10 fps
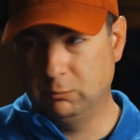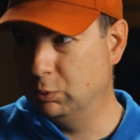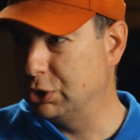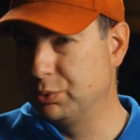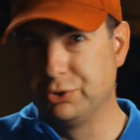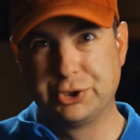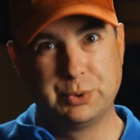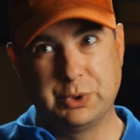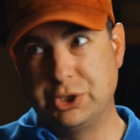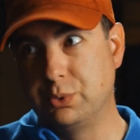which
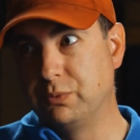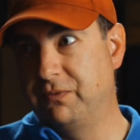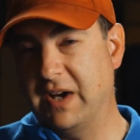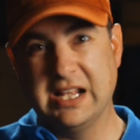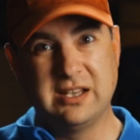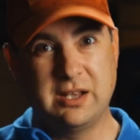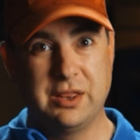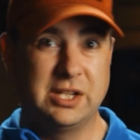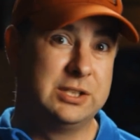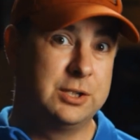you find
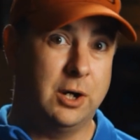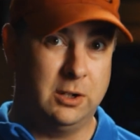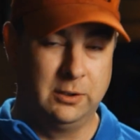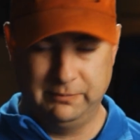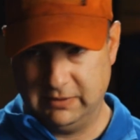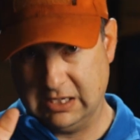the null,